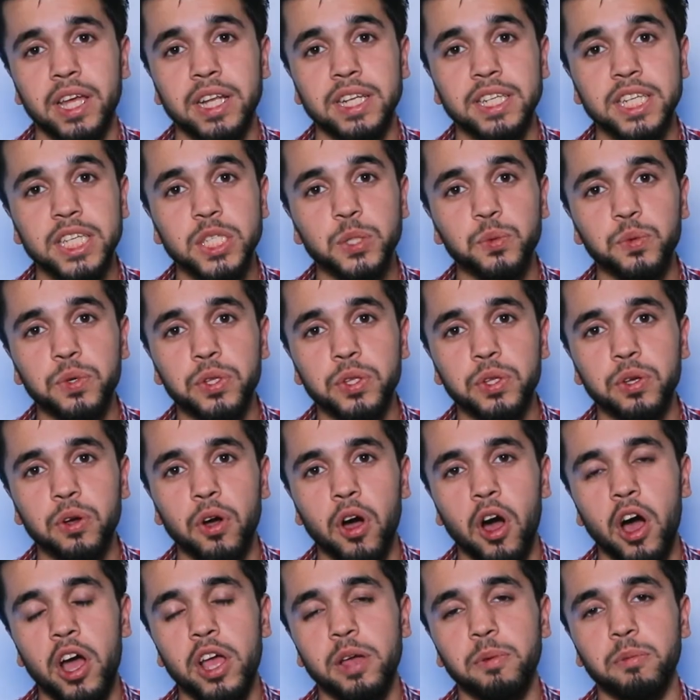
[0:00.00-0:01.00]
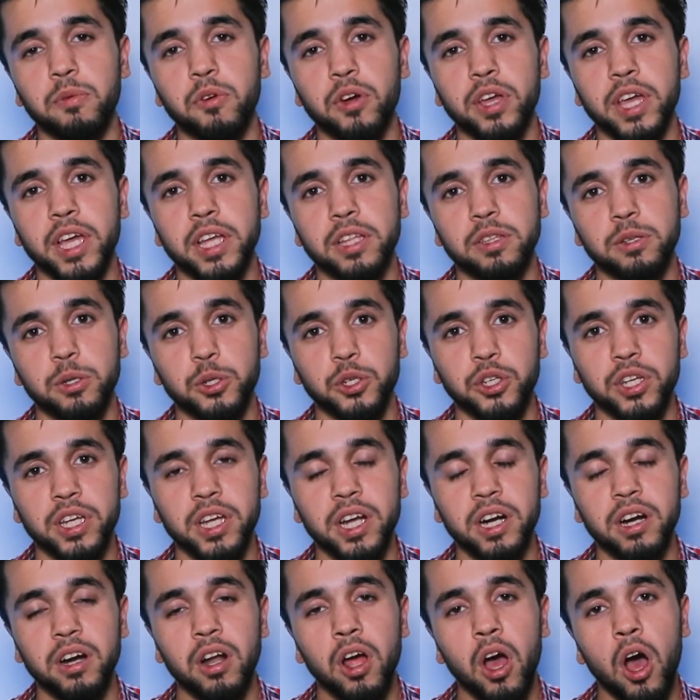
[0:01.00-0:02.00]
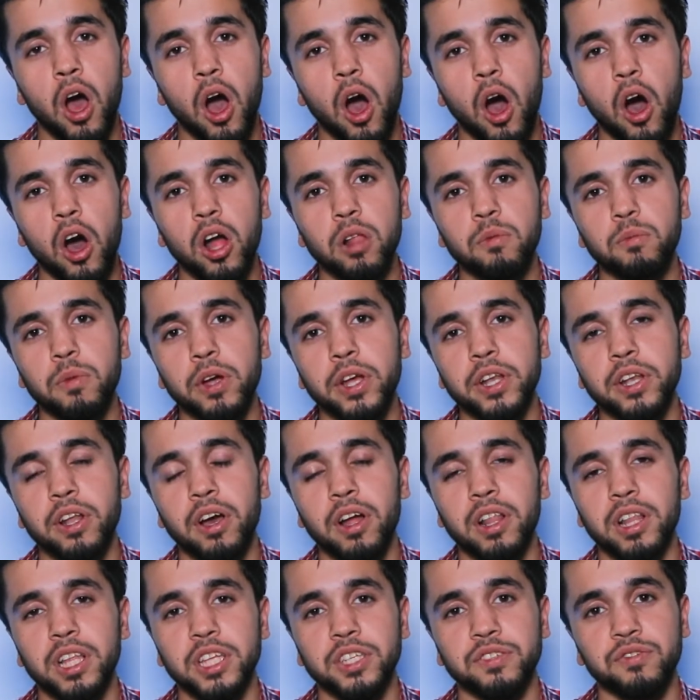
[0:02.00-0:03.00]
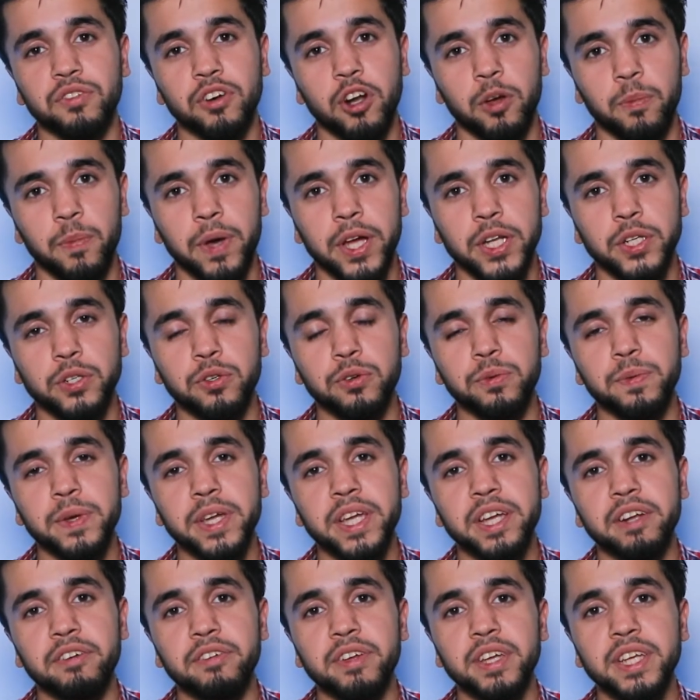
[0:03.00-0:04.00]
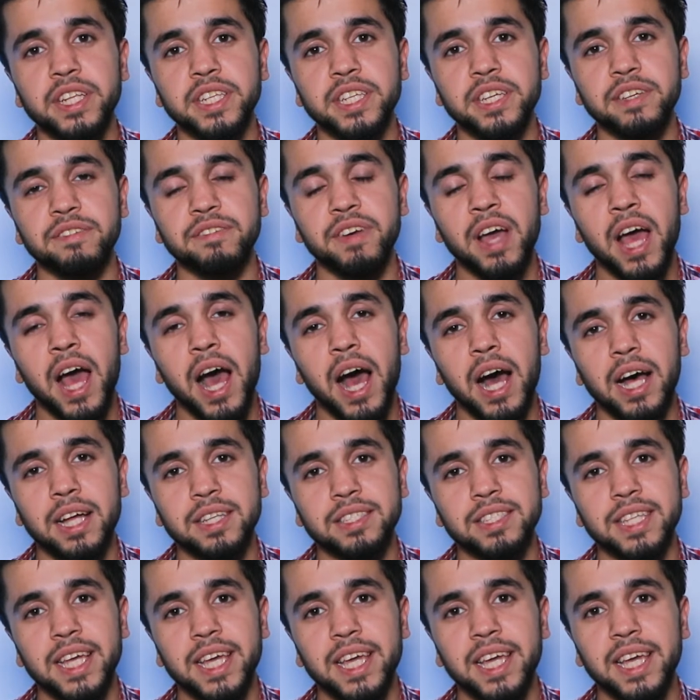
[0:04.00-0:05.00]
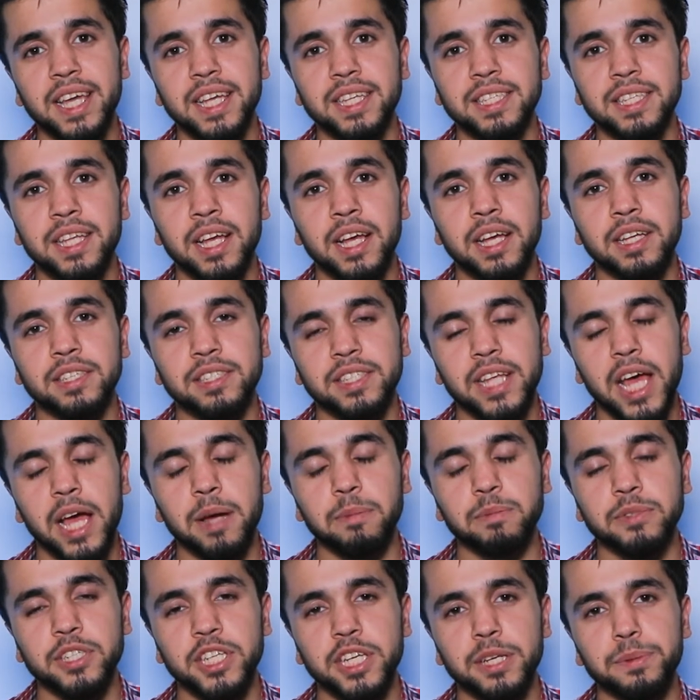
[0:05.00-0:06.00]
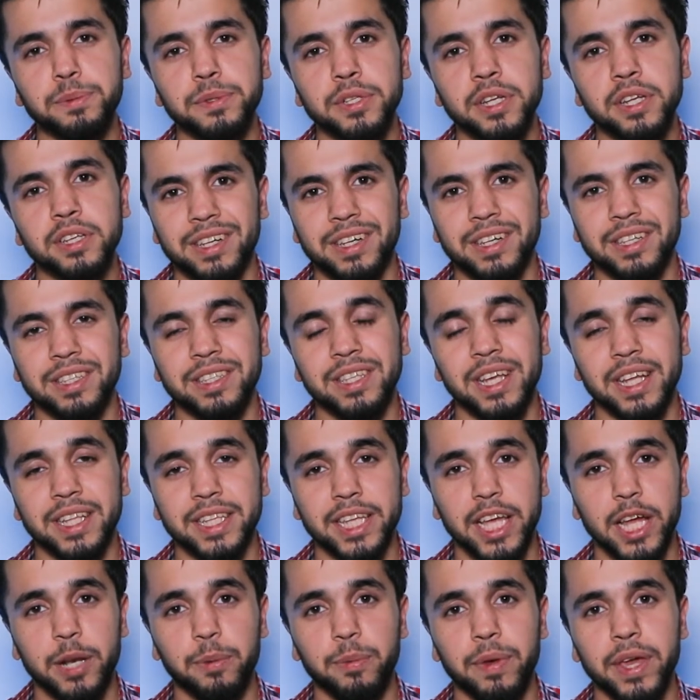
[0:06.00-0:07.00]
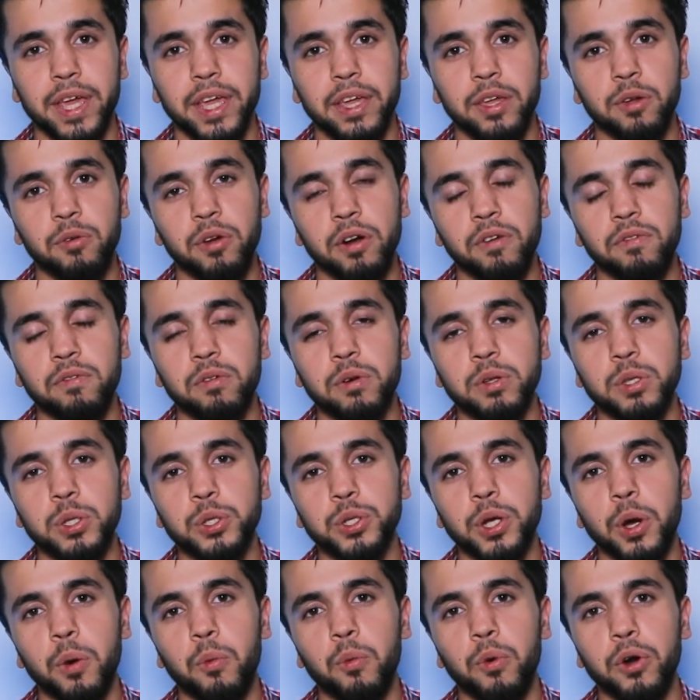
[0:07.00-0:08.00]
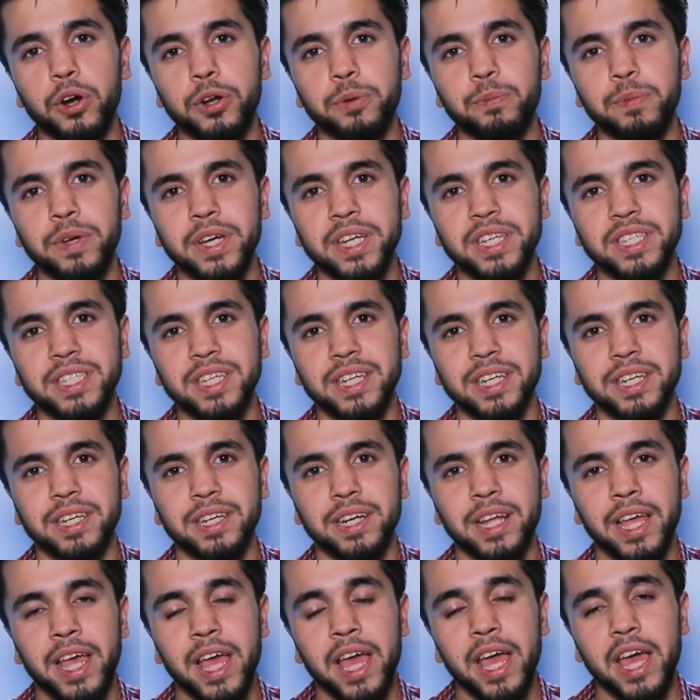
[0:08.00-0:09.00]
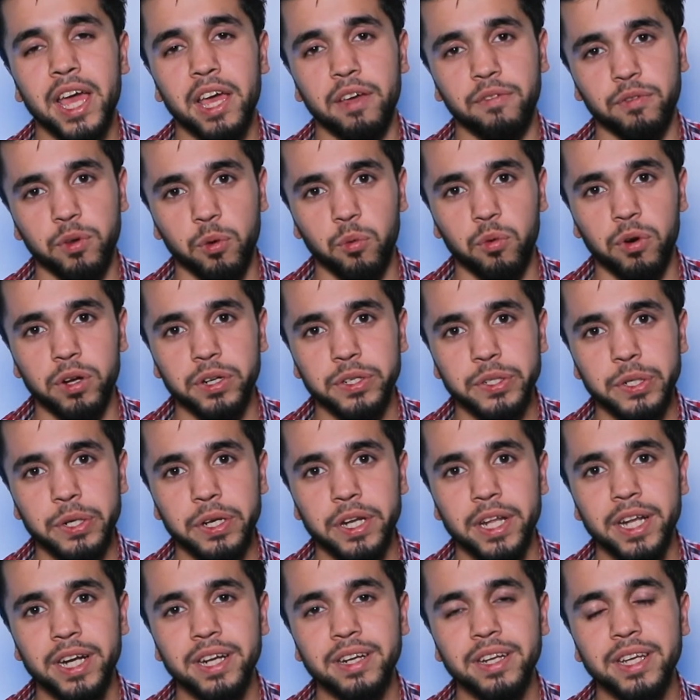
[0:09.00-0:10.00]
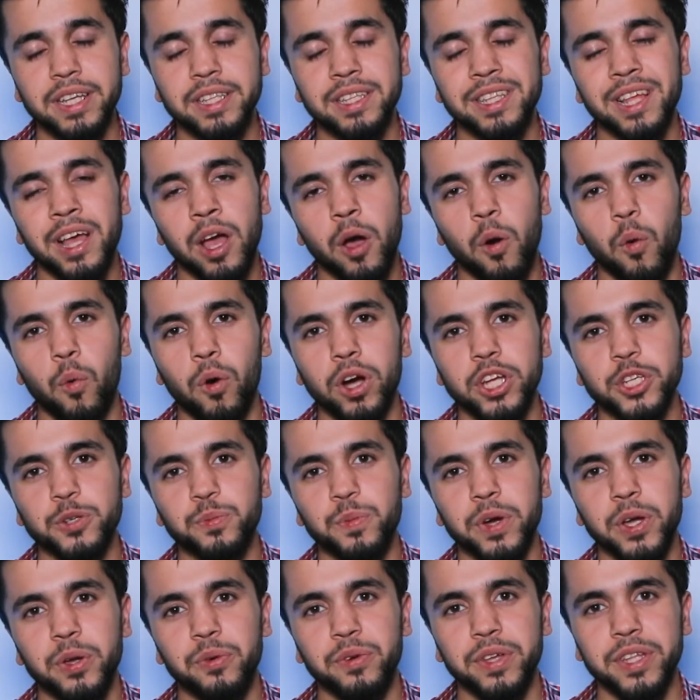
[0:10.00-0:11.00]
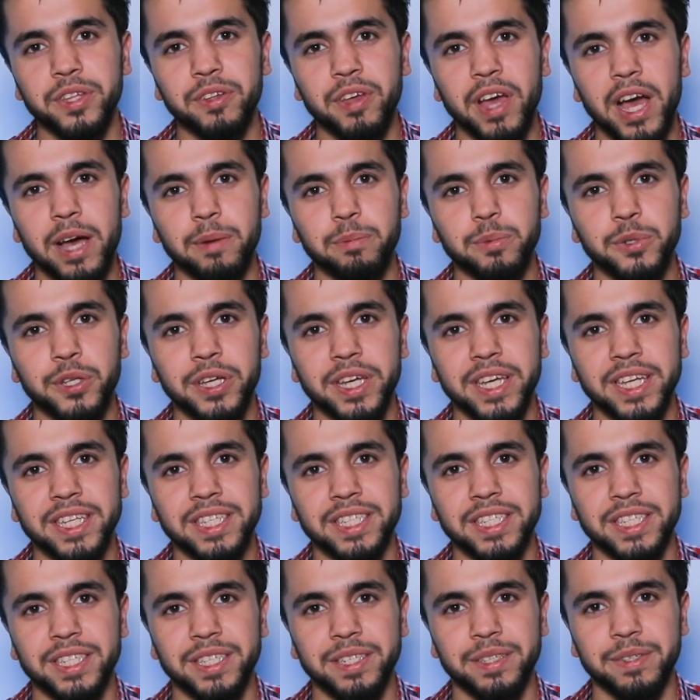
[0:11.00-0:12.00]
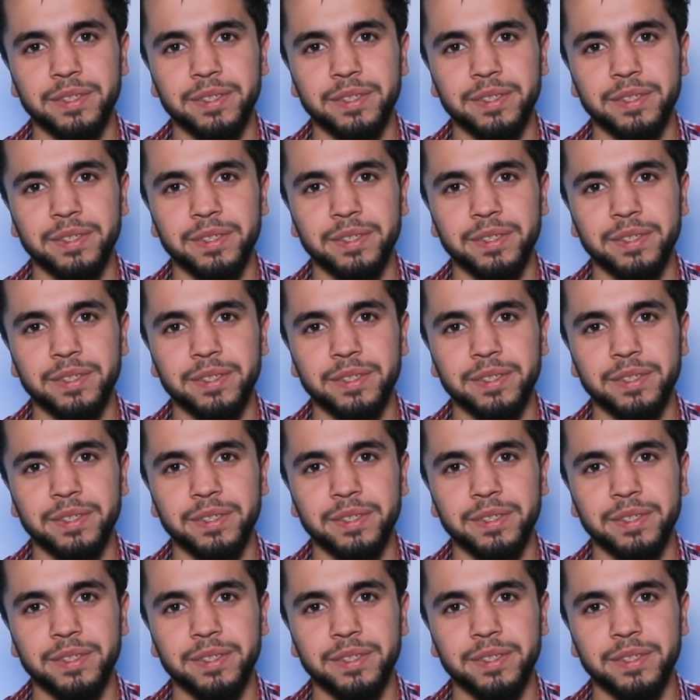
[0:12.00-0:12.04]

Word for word: In this video, I am going to share all my knowledge from Adobe Creative and suggest some tips that can make your Photoshop work better. If you want to learn it, watch my video up to end.